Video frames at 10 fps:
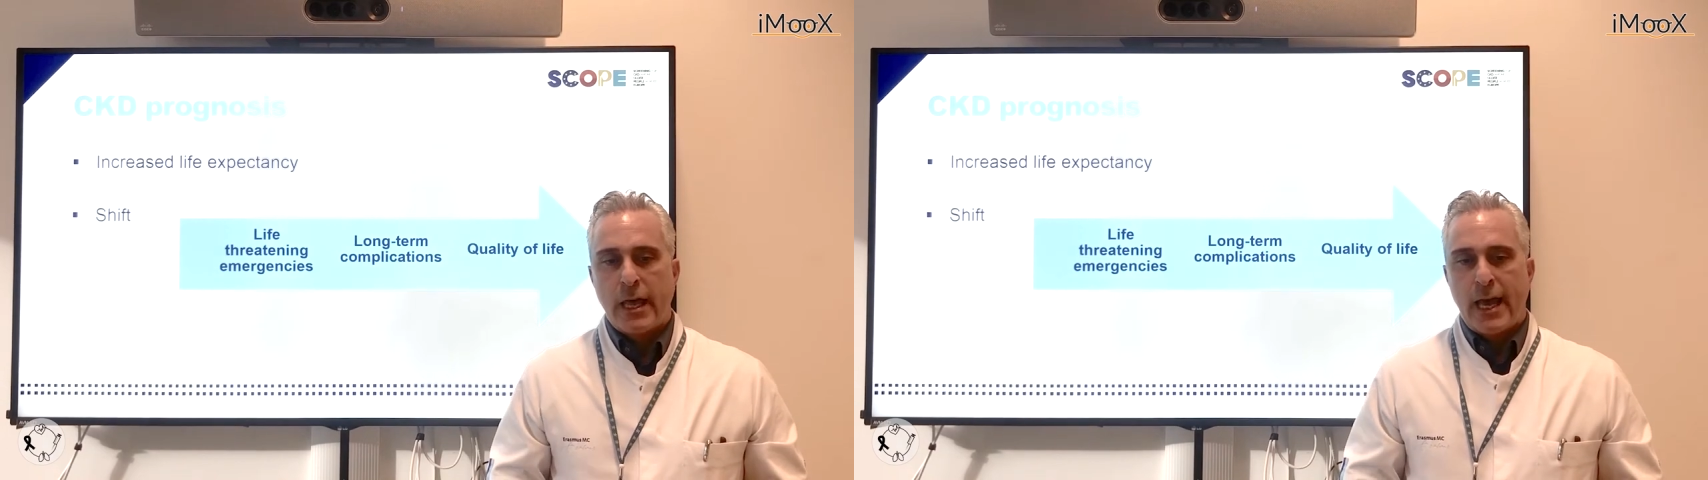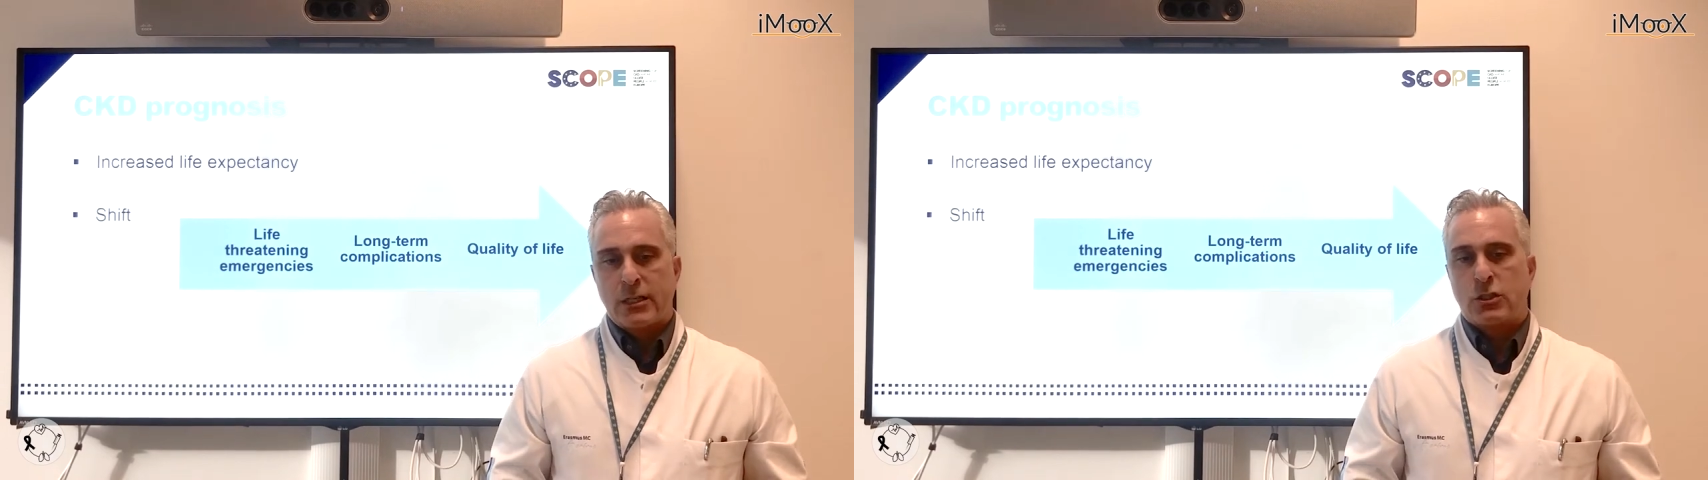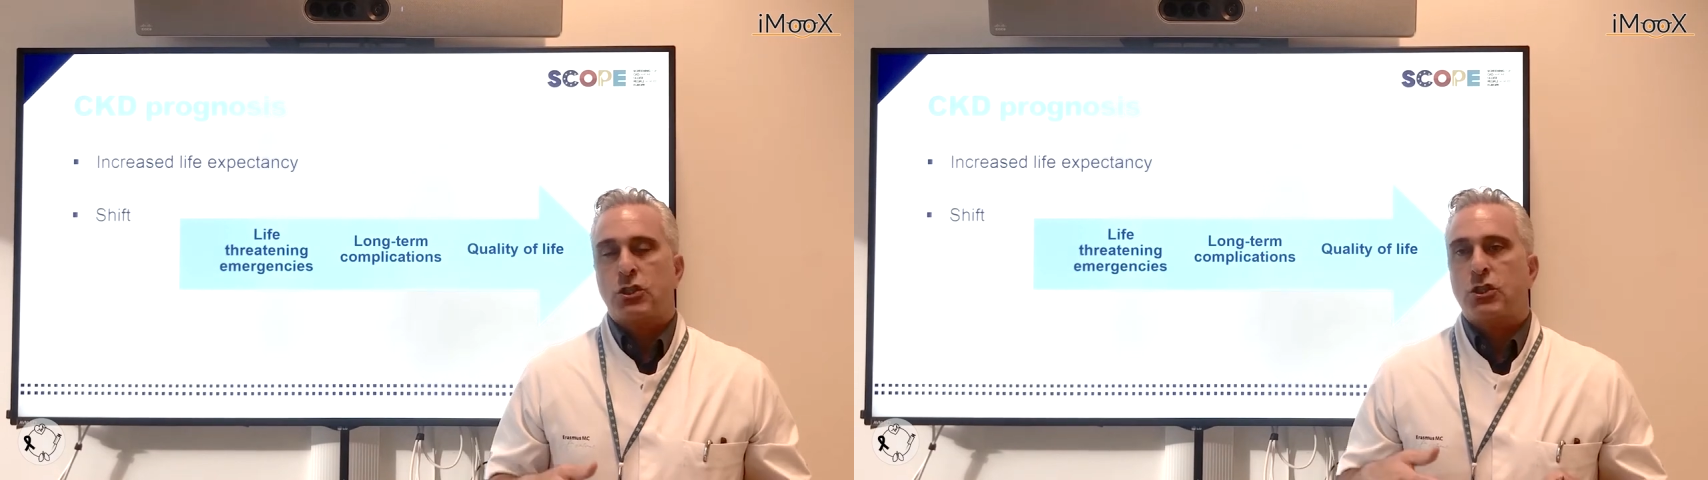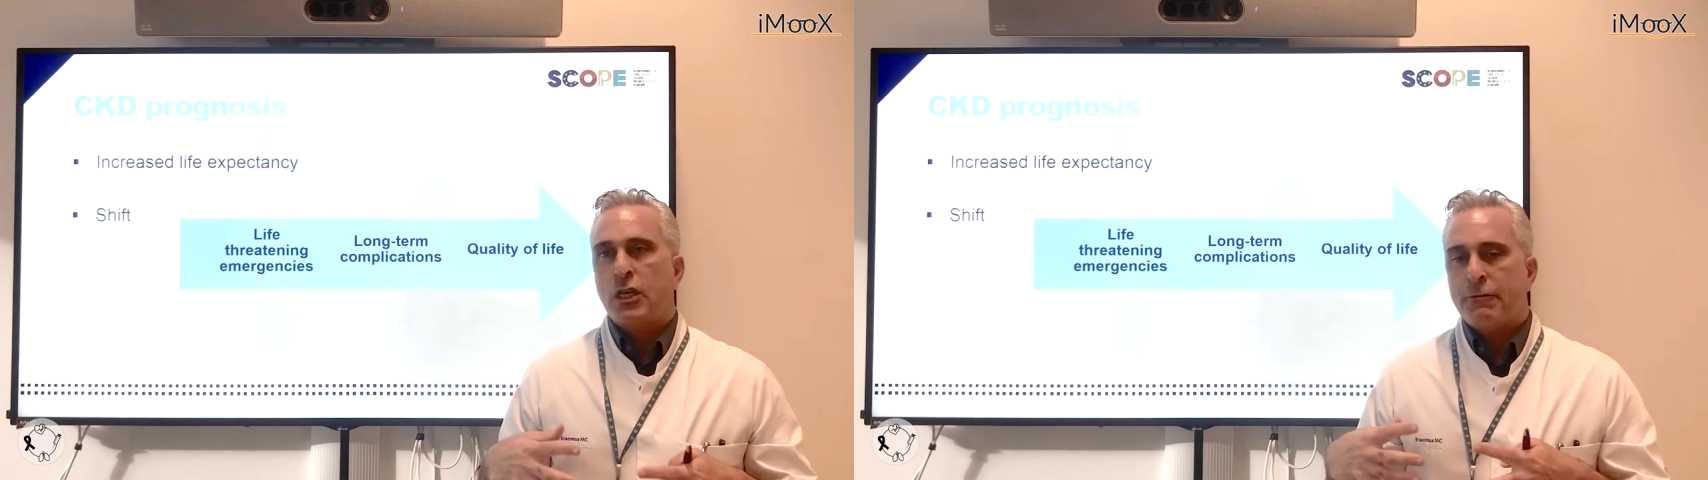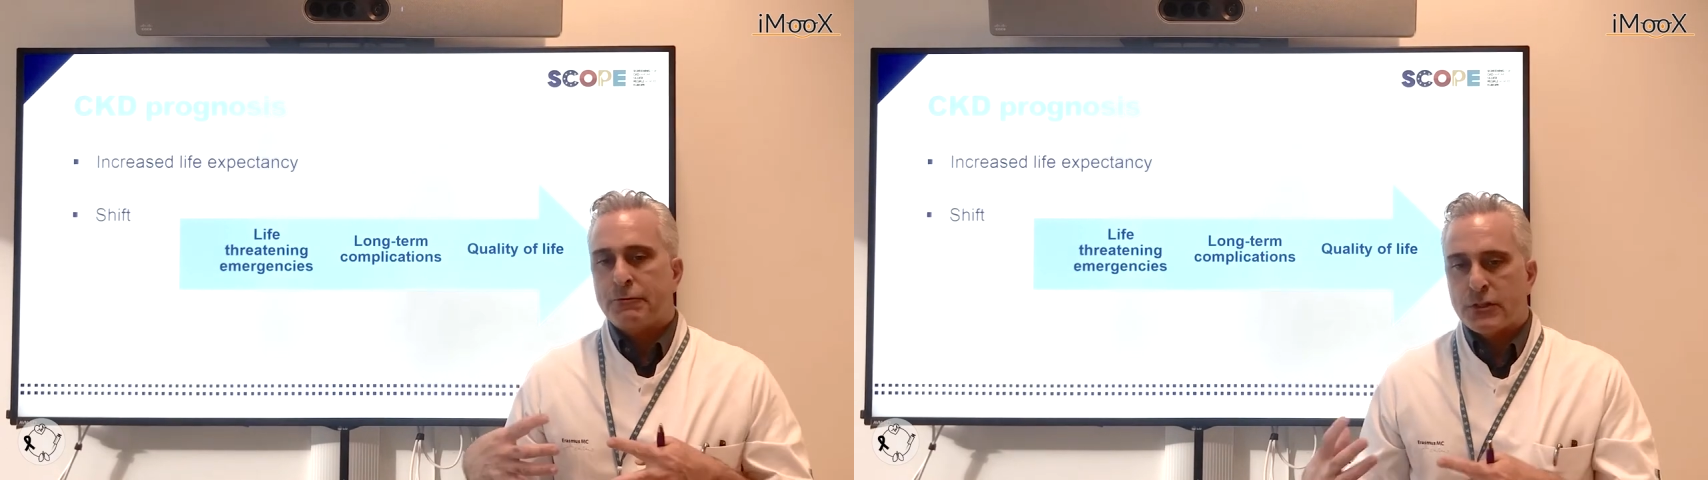has
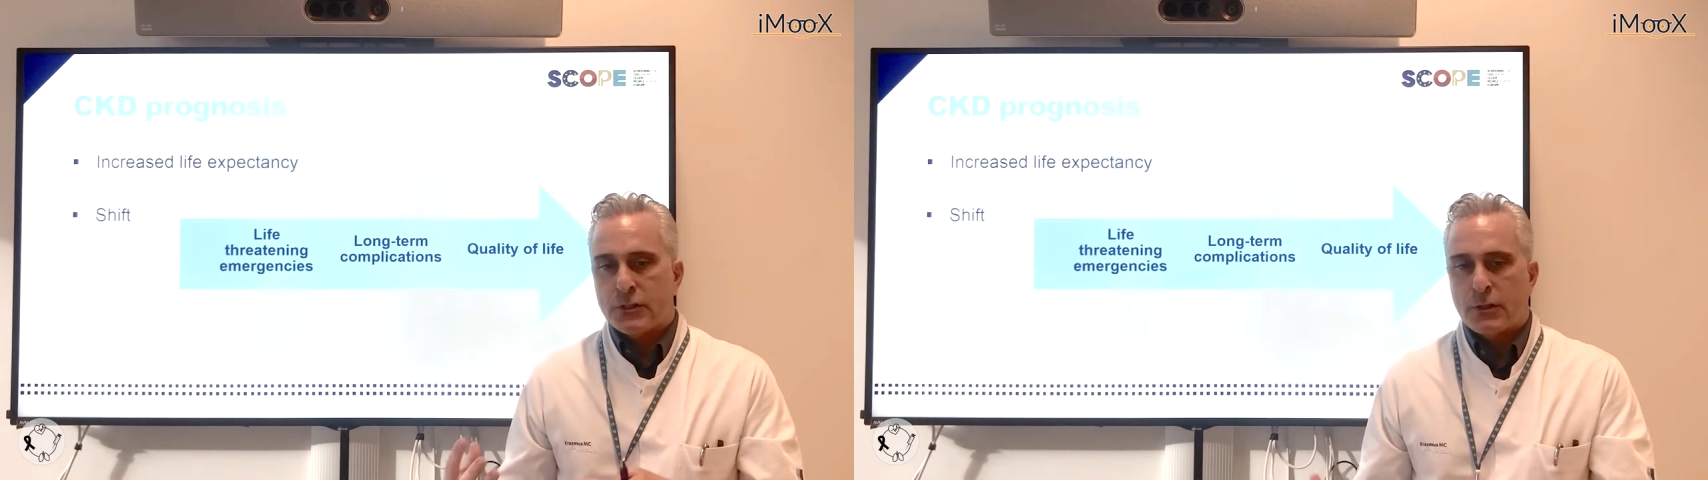shifted